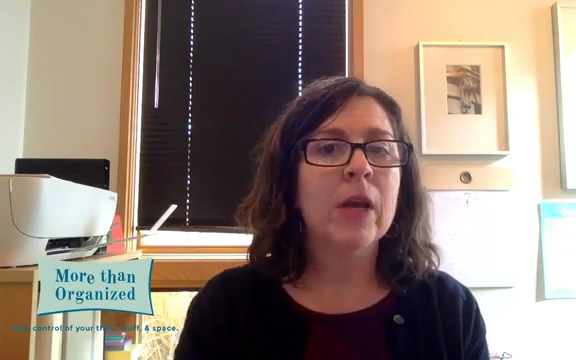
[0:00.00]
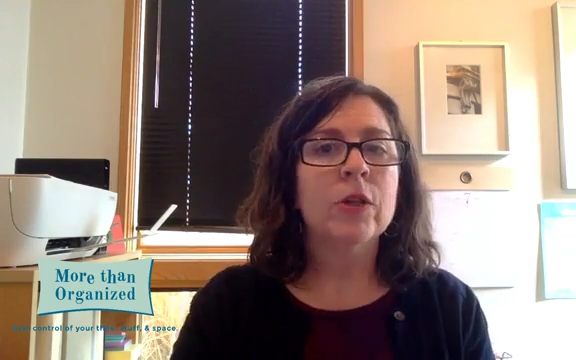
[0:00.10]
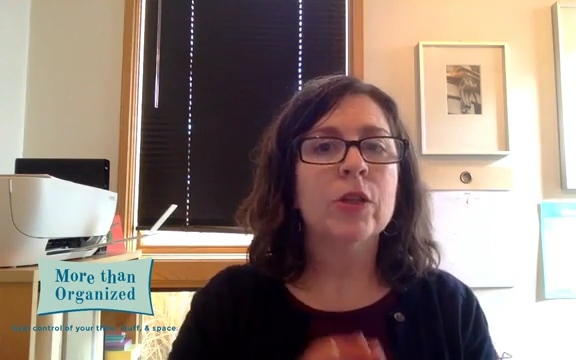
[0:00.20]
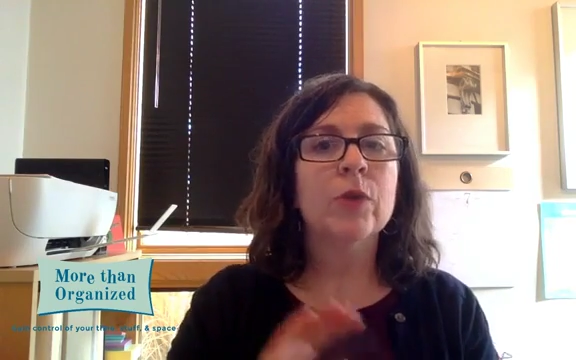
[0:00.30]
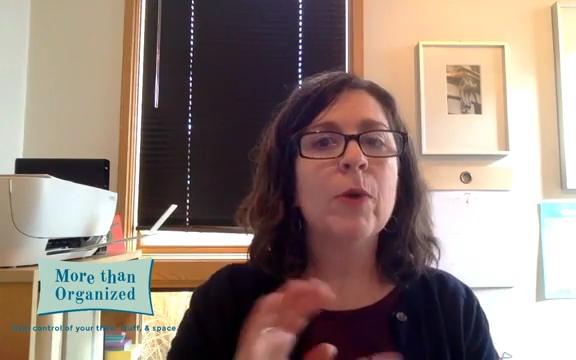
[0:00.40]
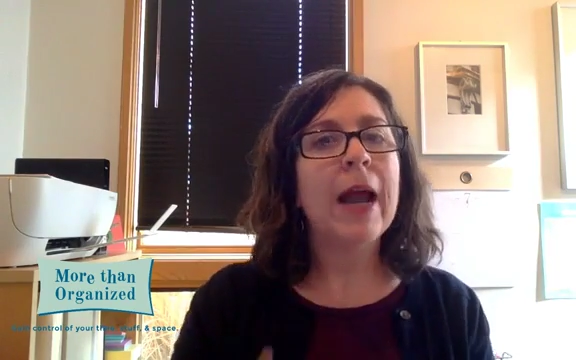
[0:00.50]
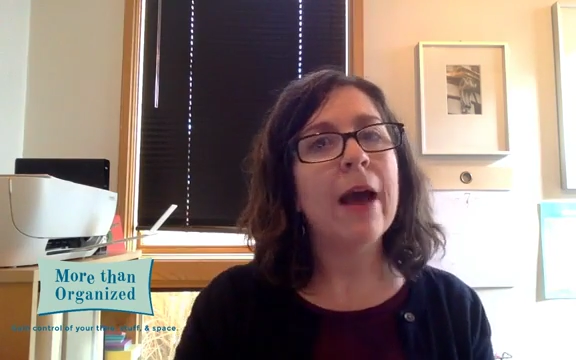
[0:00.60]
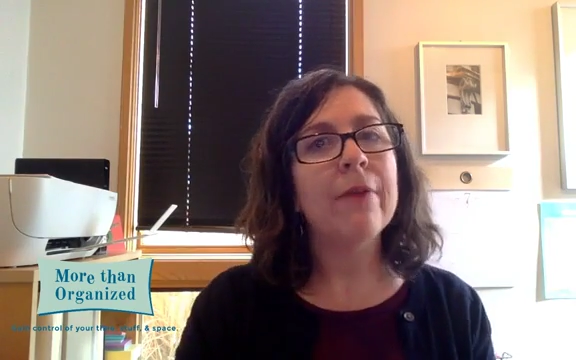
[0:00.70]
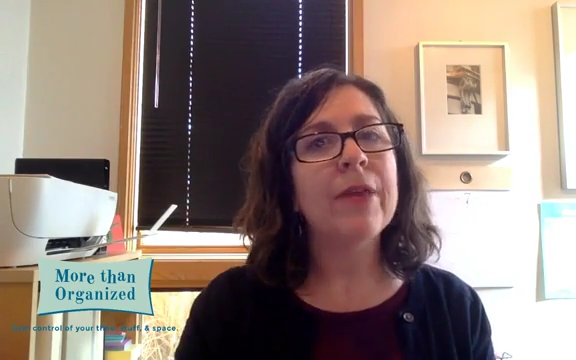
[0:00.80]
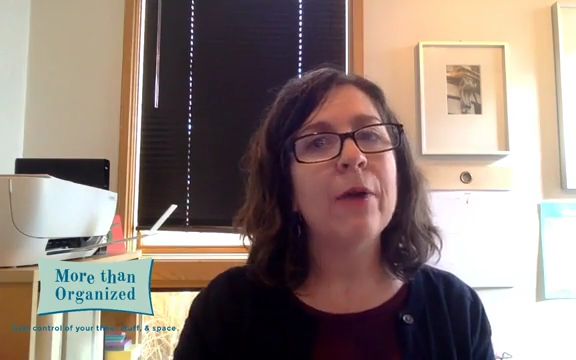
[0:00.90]
So you want to
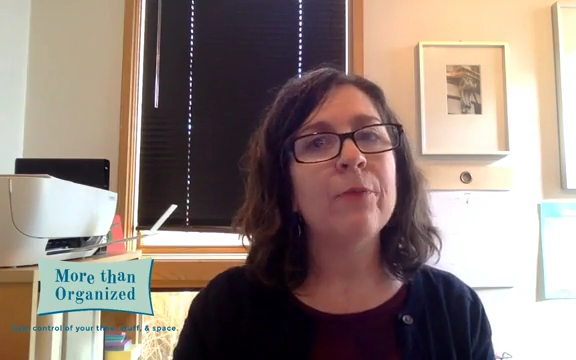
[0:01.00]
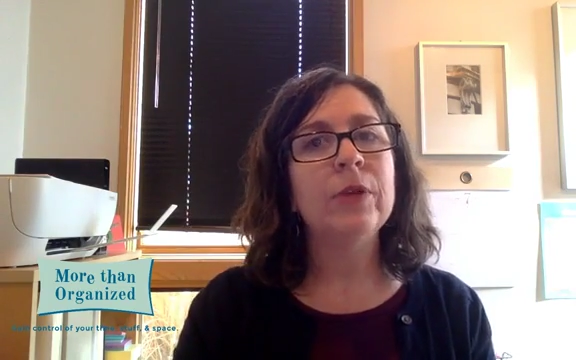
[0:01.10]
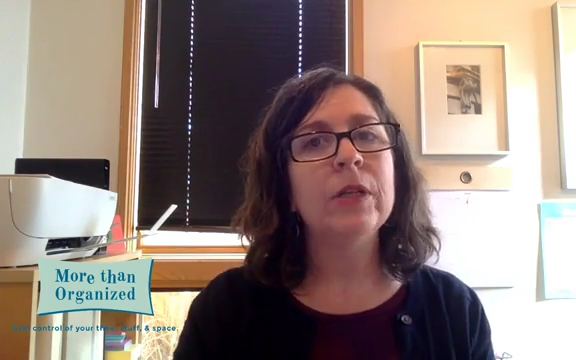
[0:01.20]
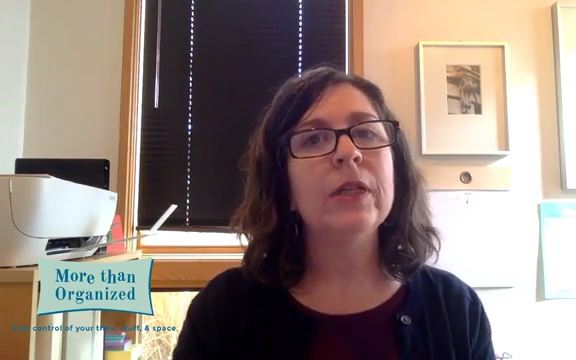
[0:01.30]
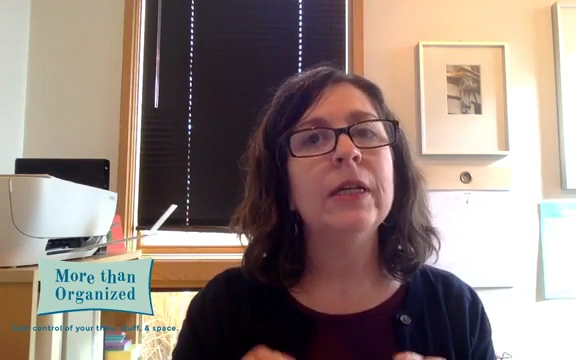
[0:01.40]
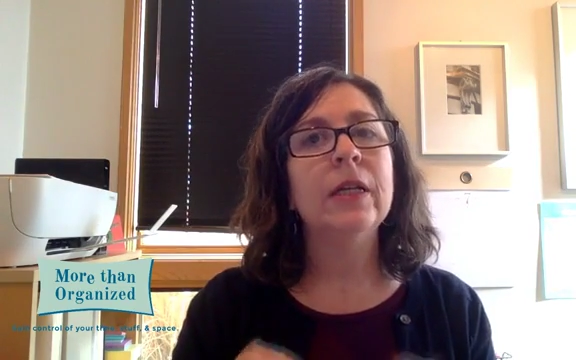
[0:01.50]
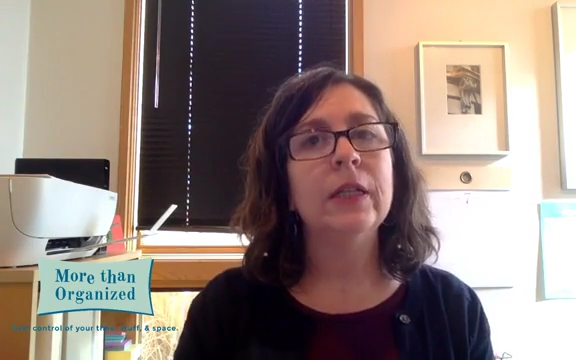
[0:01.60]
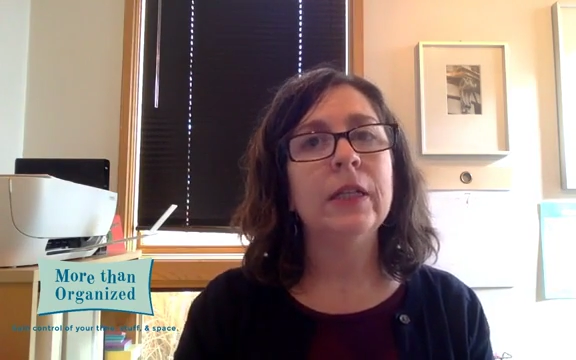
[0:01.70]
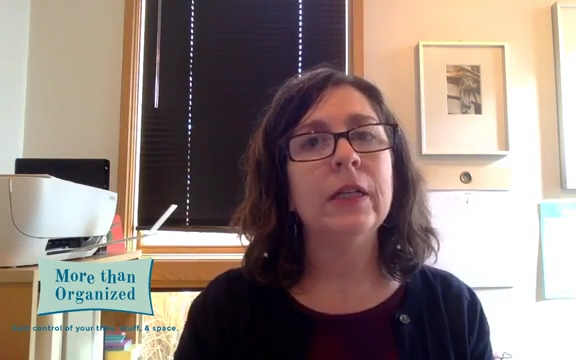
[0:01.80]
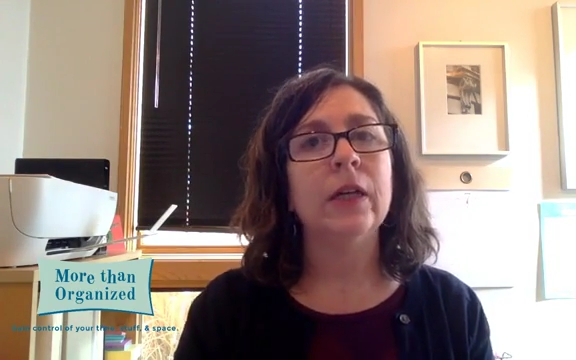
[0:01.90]
have that really
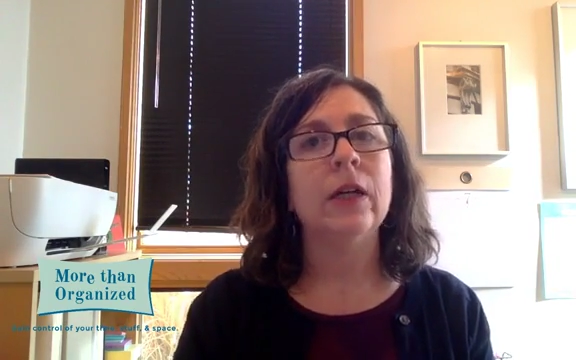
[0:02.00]
clear.